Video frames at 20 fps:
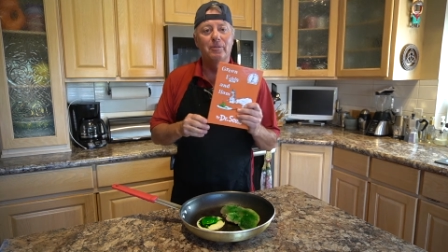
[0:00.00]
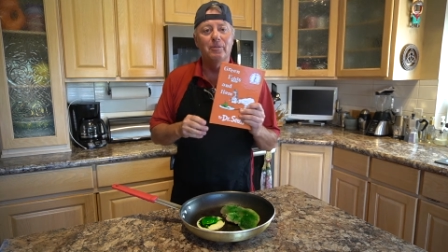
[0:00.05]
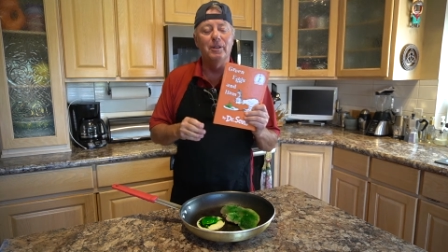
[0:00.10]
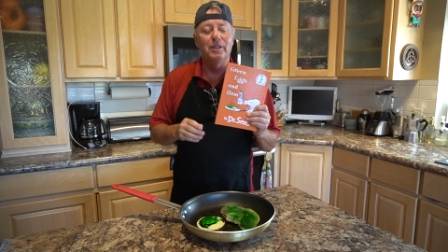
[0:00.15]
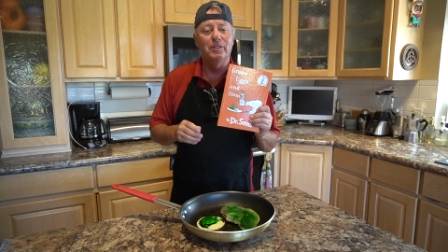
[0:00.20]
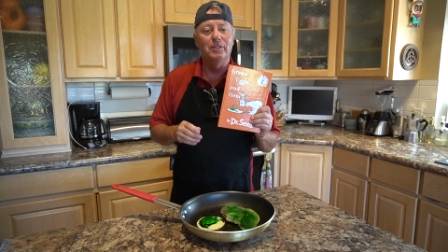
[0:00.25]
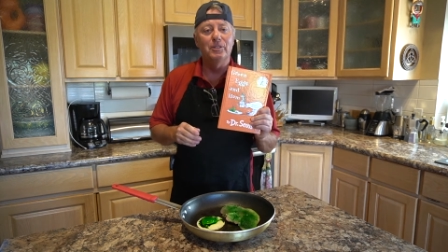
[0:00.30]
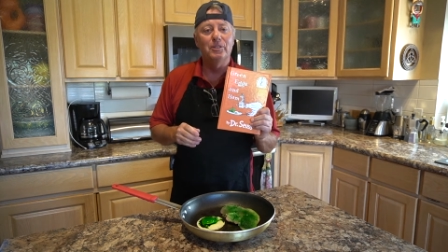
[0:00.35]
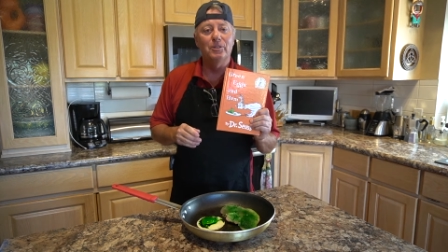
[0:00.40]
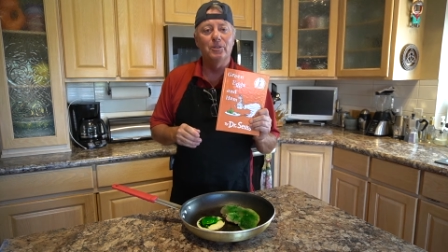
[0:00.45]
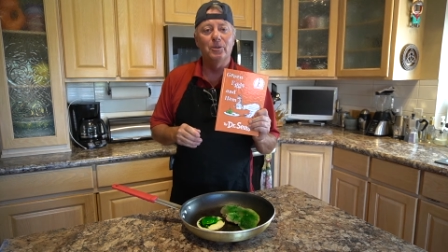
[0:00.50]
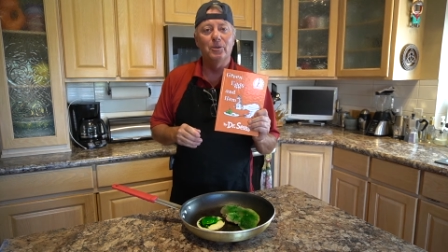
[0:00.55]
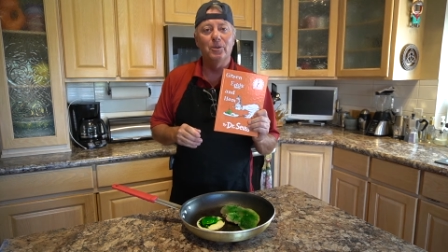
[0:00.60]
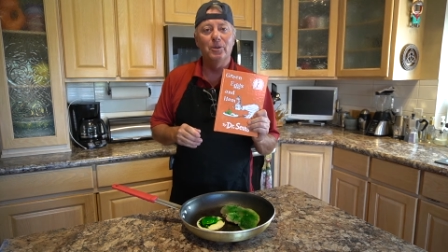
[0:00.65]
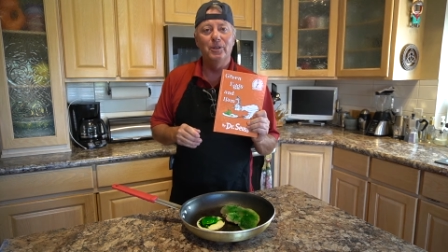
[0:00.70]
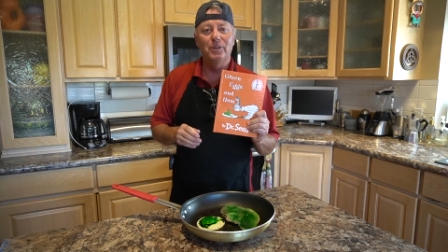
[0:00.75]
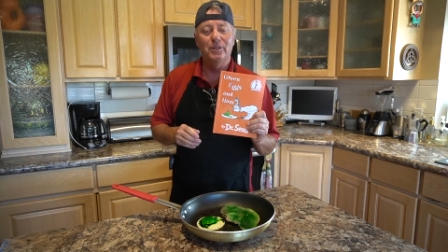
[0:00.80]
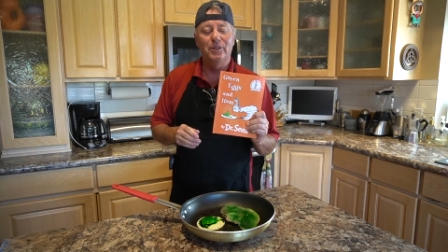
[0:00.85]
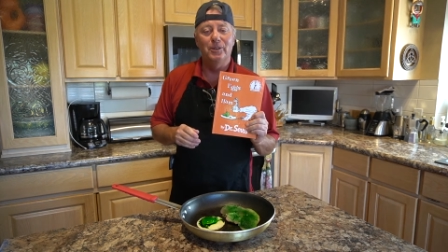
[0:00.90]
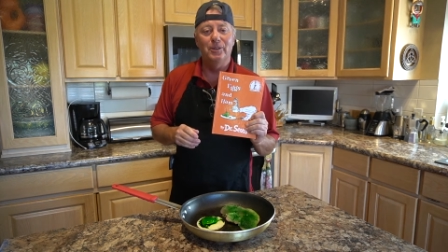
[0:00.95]
read the
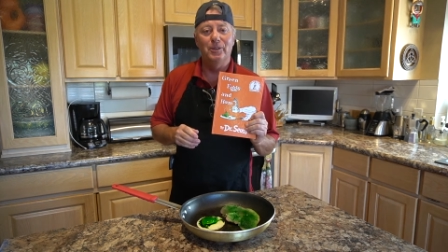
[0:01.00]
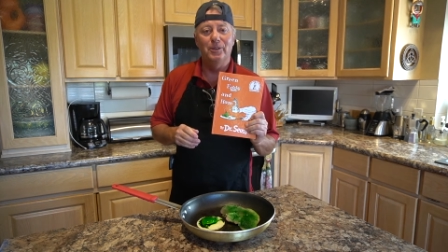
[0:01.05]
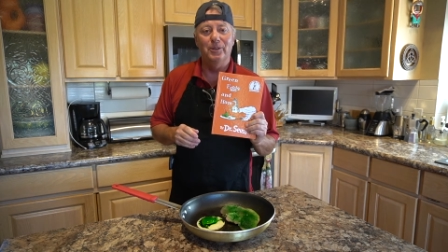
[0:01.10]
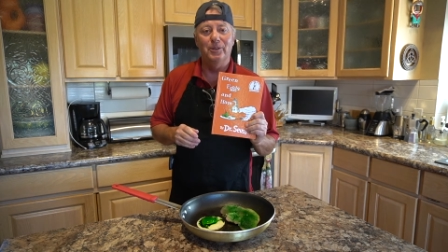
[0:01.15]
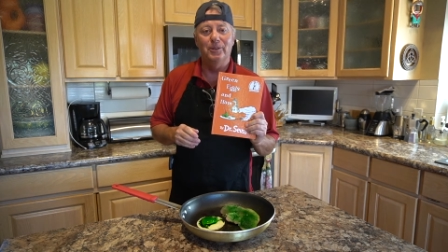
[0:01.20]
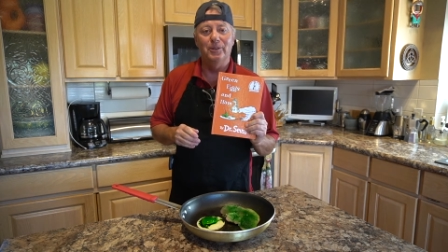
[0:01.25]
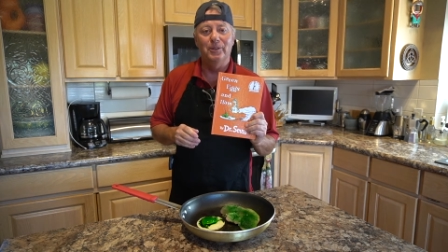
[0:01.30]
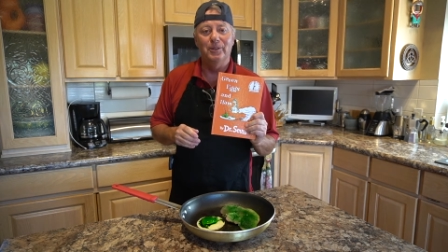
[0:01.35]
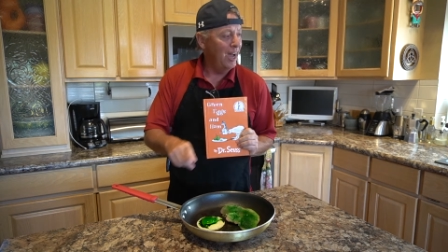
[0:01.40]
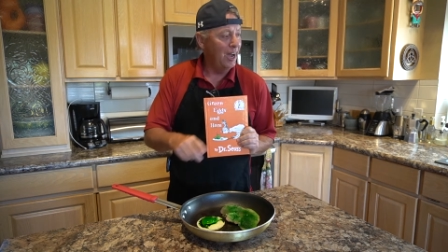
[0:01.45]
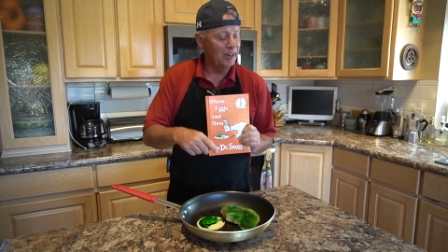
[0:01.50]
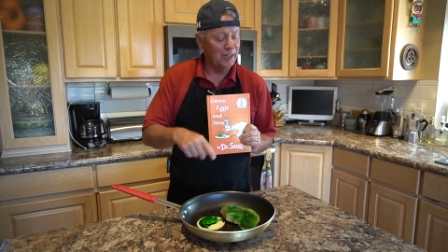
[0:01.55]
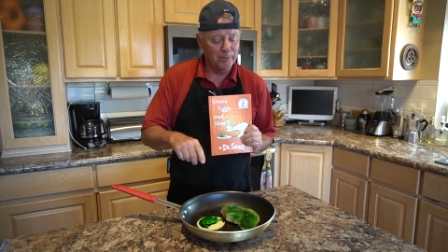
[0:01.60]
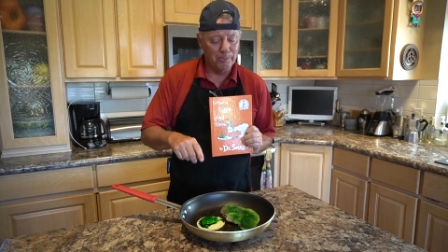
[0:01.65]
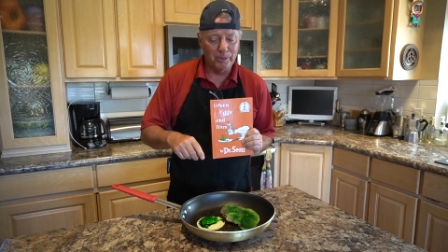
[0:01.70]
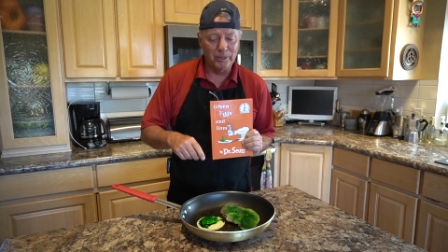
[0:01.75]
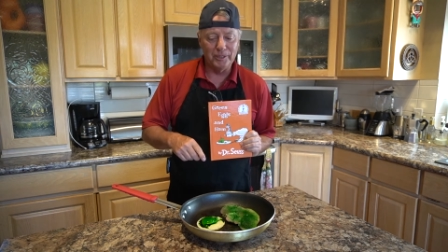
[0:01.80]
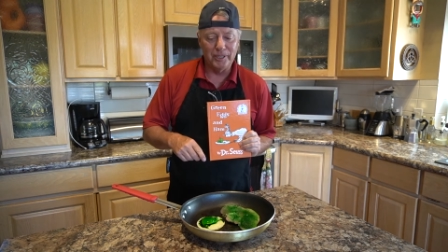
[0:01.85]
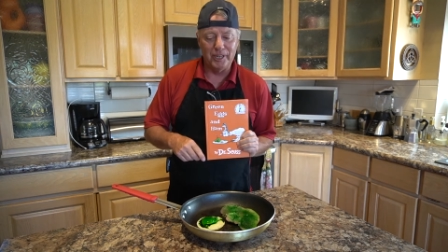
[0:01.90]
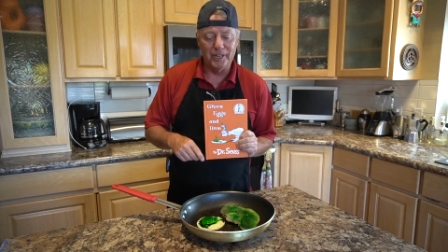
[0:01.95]
story to you. I'm gonna
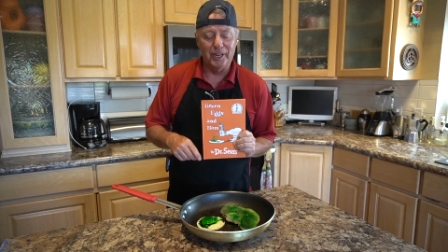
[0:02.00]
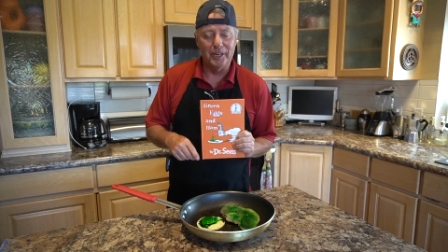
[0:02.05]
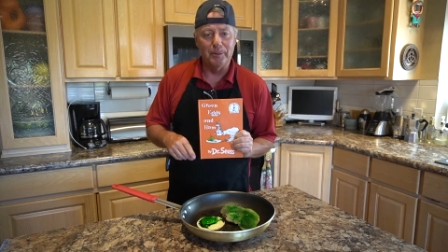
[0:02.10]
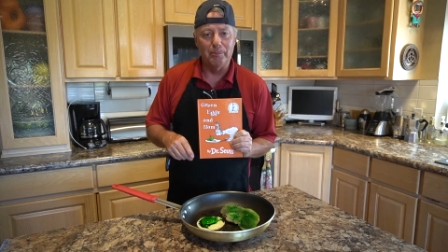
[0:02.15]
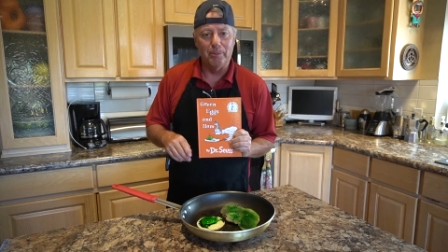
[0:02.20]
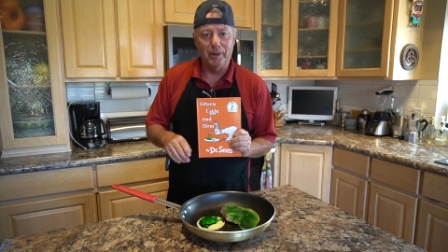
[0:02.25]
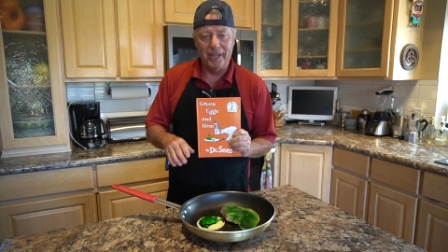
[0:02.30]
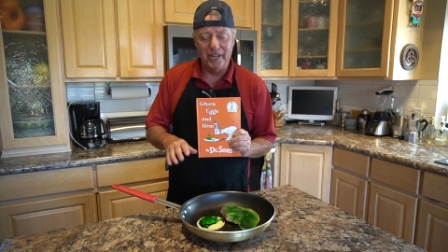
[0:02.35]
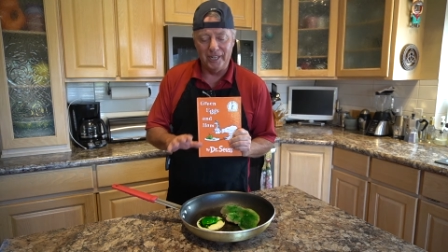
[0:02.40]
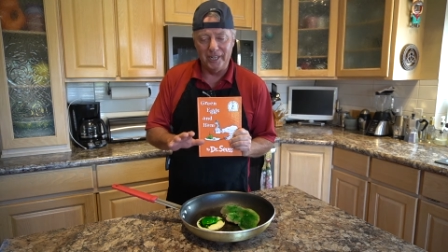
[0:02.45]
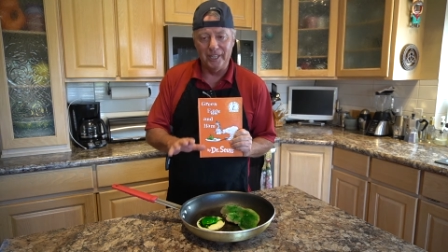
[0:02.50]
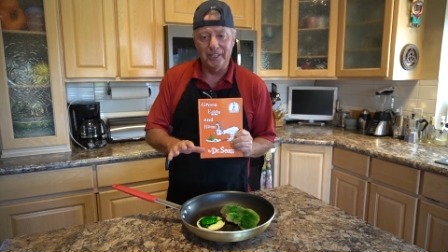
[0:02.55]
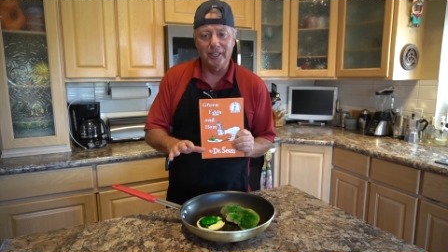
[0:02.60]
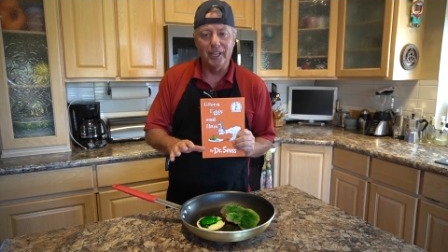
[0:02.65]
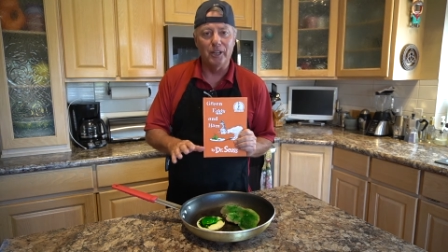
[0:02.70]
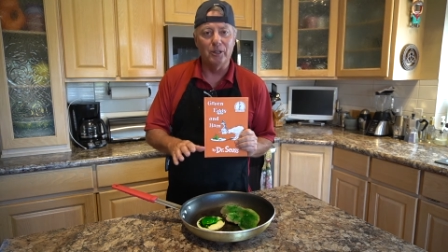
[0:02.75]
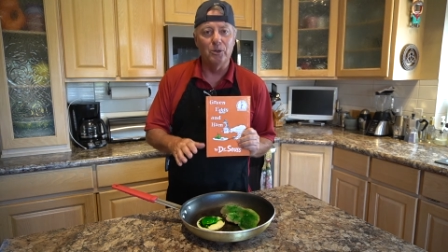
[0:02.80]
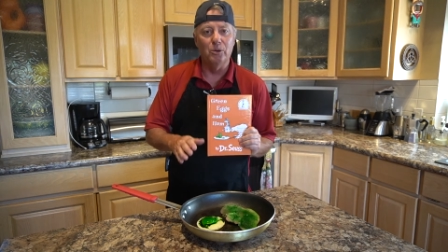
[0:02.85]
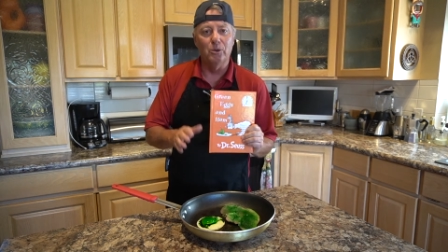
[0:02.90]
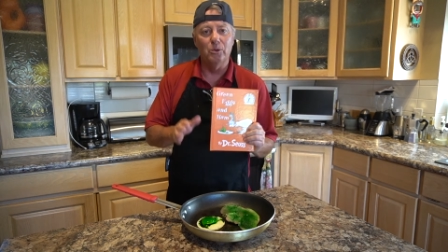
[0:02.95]
put that on a plate, let
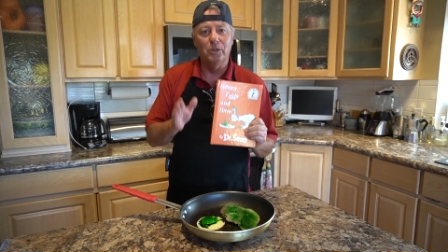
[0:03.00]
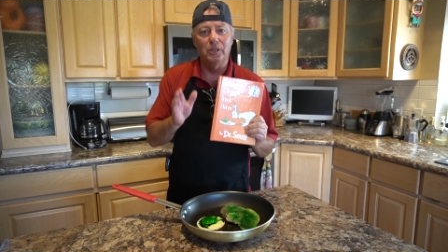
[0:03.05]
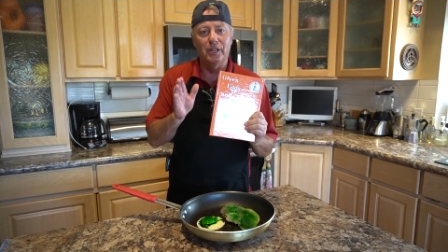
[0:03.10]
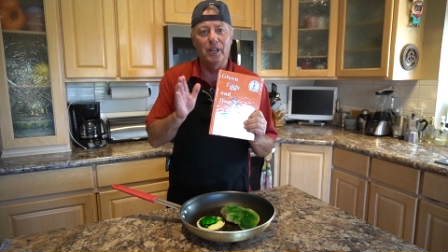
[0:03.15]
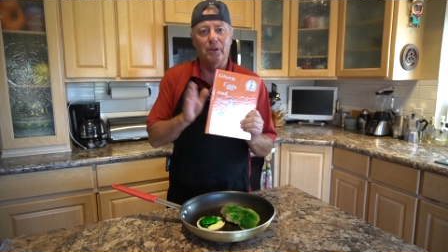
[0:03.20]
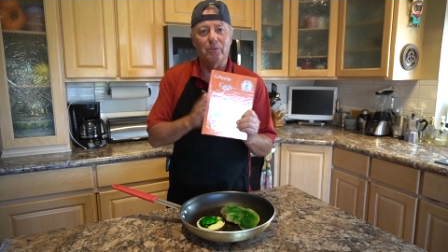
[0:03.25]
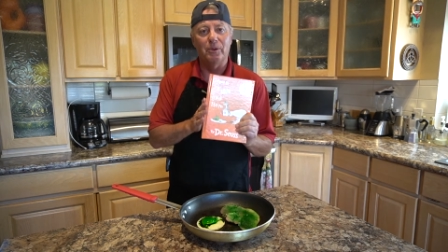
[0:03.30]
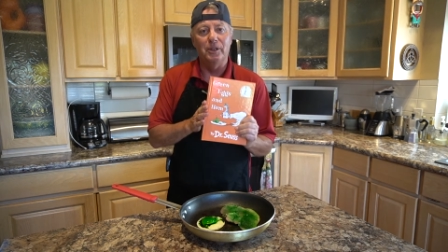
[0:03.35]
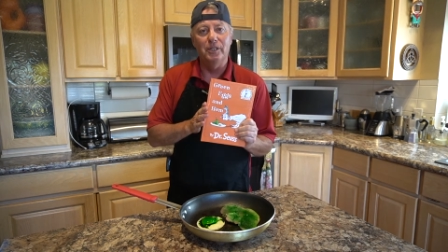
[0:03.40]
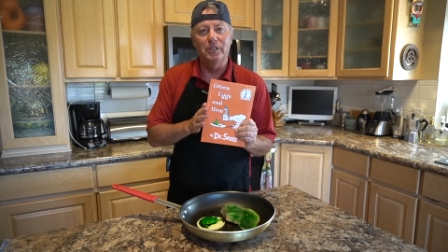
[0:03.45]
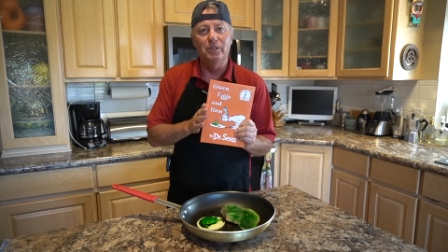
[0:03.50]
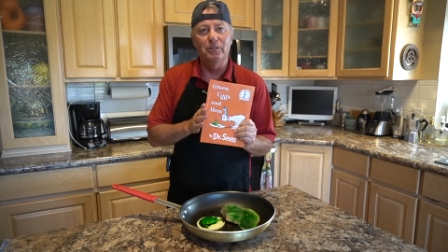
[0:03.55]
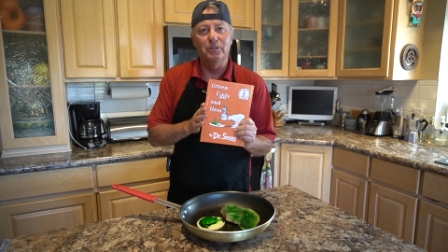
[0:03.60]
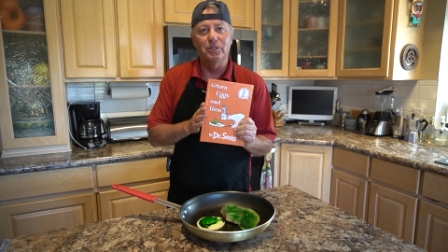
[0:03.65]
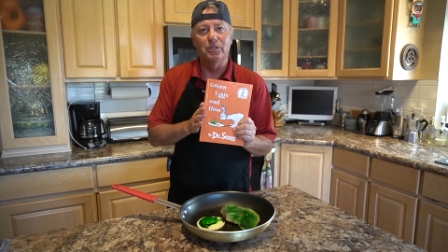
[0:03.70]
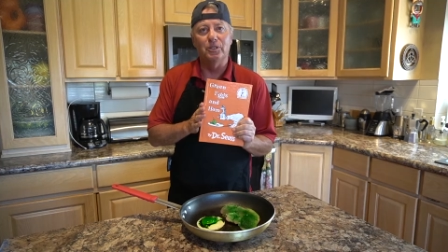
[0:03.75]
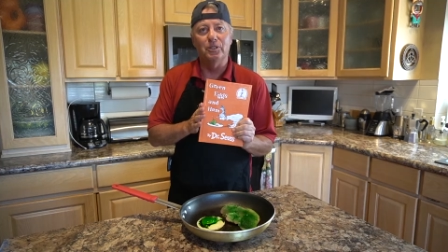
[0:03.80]
that cool, and I'll read you the